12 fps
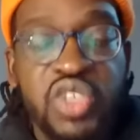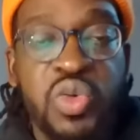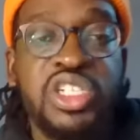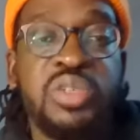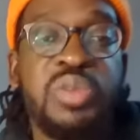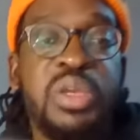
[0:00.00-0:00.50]

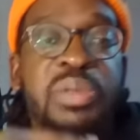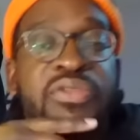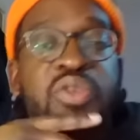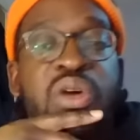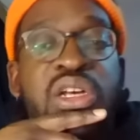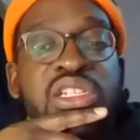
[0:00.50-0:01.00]
question people have
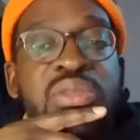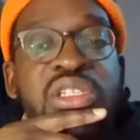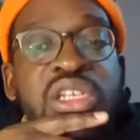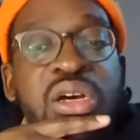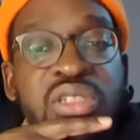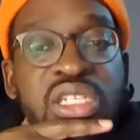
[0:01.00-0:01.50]
to ask
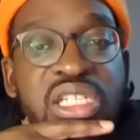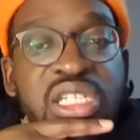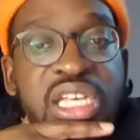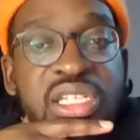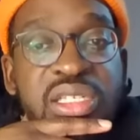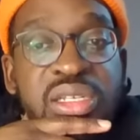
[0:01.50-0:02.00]
themselves is
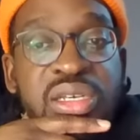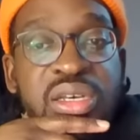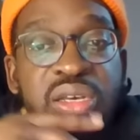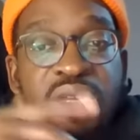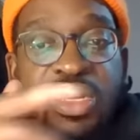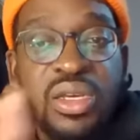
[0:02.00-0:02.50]
this.
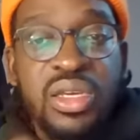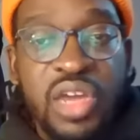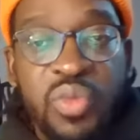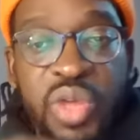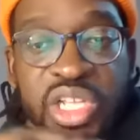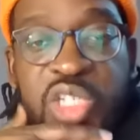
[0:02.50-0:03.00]

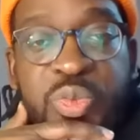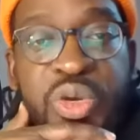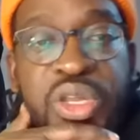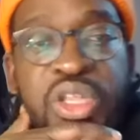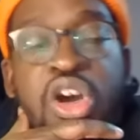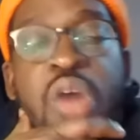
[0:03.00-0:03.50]
Get ready to put
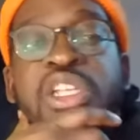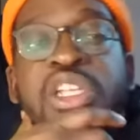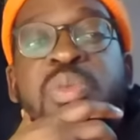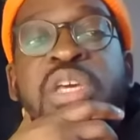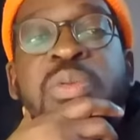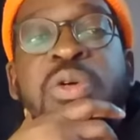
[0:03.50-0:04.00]
in the comments,
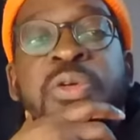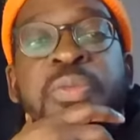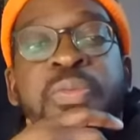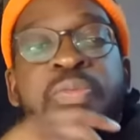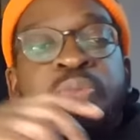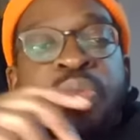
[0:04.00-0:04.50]
people.
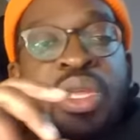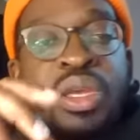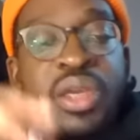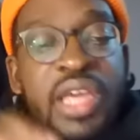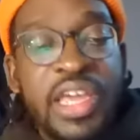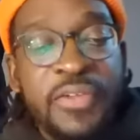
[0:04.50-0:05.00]

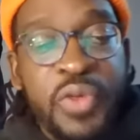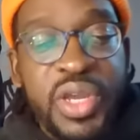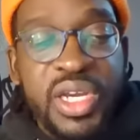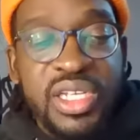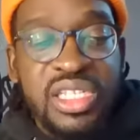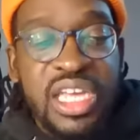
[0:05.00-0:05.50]
If we
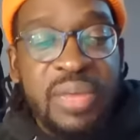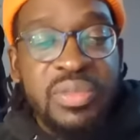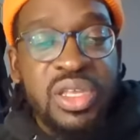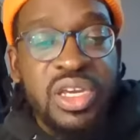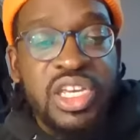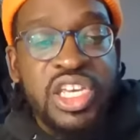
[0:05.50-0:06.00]
accept
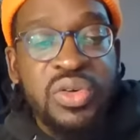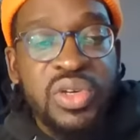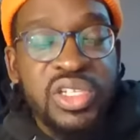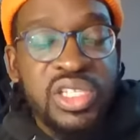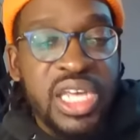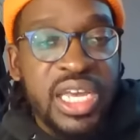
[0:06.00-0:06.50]
that Akil
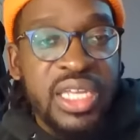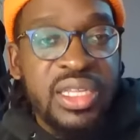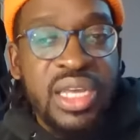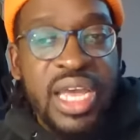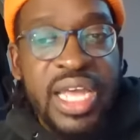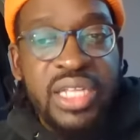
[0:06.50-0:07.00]
Hussain
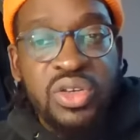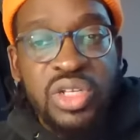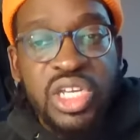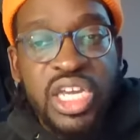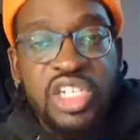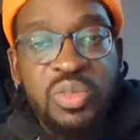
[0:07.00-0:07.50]
and
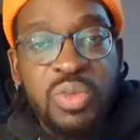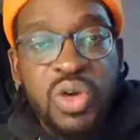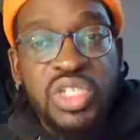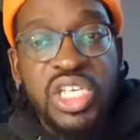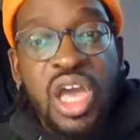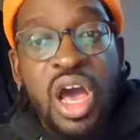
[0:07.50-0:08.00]
Gudakesh
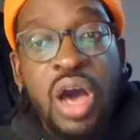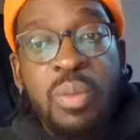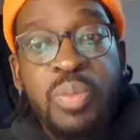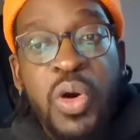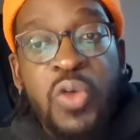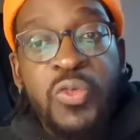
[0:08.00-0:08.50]
Multi are
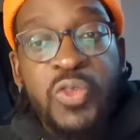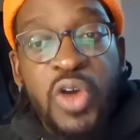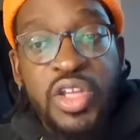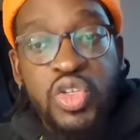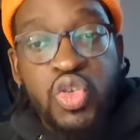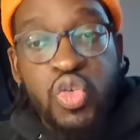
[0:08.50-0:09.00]
both
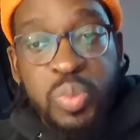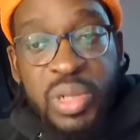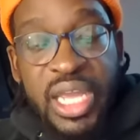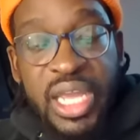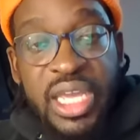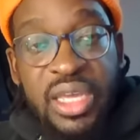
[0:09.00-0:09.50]
going to
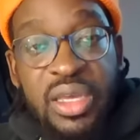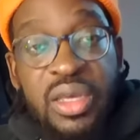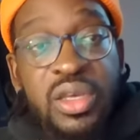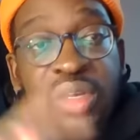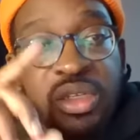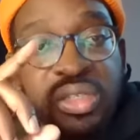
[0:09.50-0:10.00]
play,
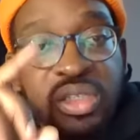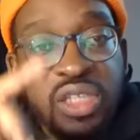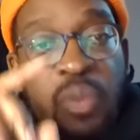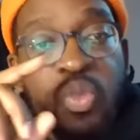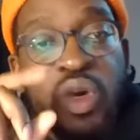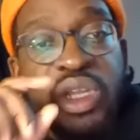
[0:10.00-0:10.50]

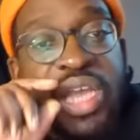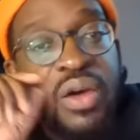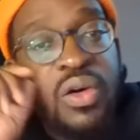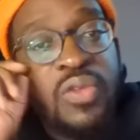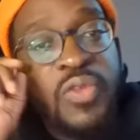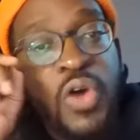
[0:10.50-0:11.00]
someone
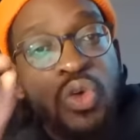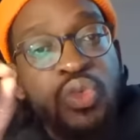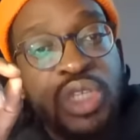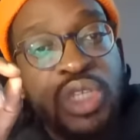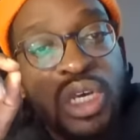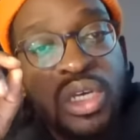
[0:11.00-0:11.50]
out of
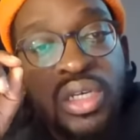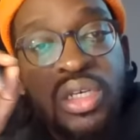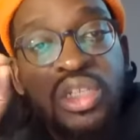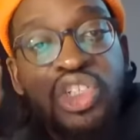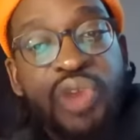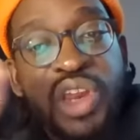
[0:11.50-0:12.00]
Holder,
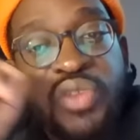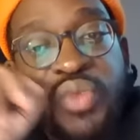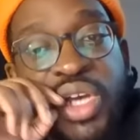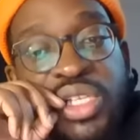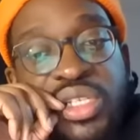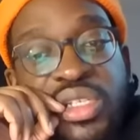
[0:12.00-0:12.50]
Dre
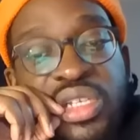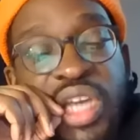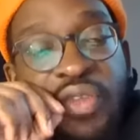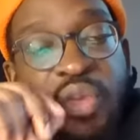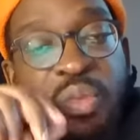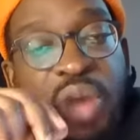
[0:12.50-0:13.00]
Russ,
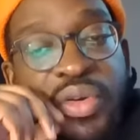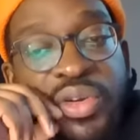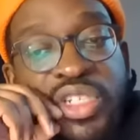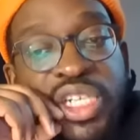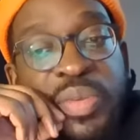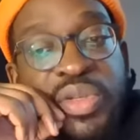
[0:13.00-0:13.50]
and Romario
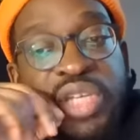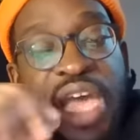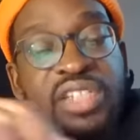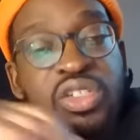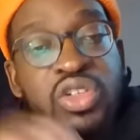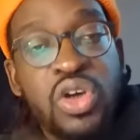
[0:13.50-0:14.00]
Shepherd
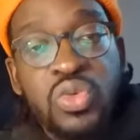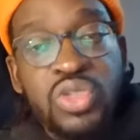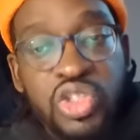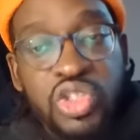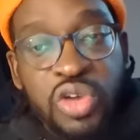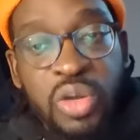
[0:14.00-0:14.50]
has to hold a
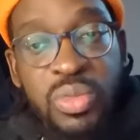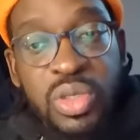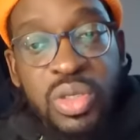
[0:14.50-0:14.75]
drop.